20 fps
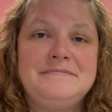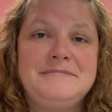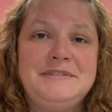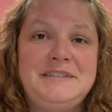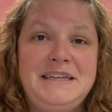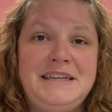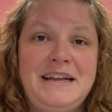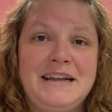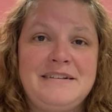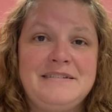
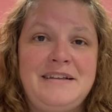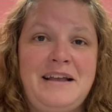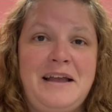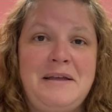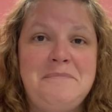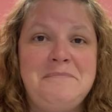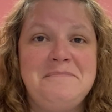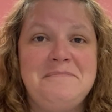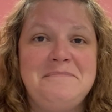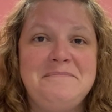See you next
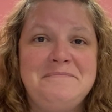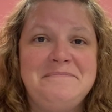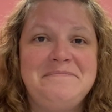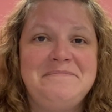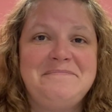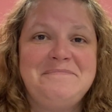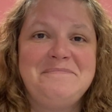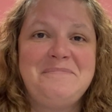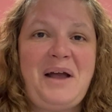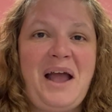time.
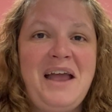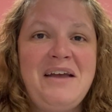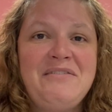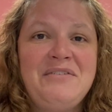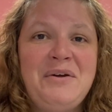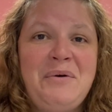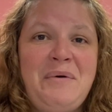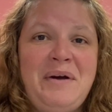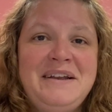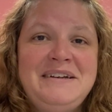Bye,
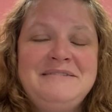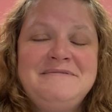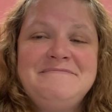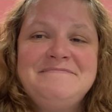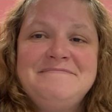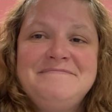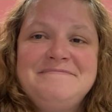everyone.